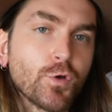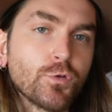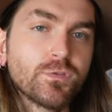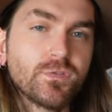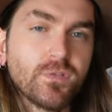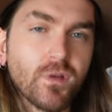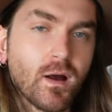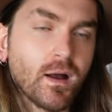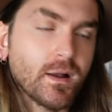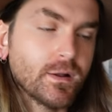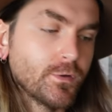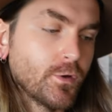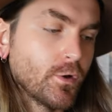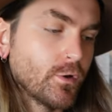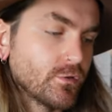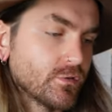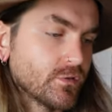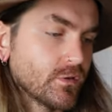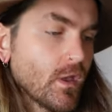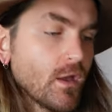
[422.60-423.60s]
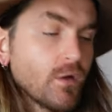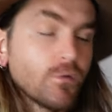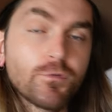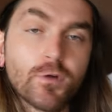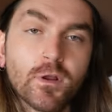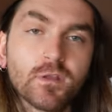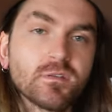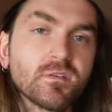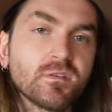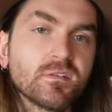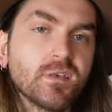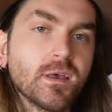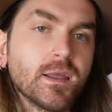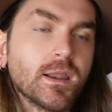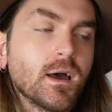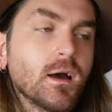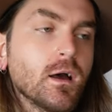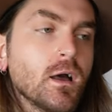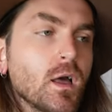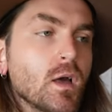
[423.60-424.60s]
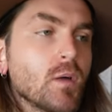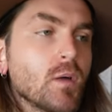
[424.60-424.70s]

those dark notes front and center,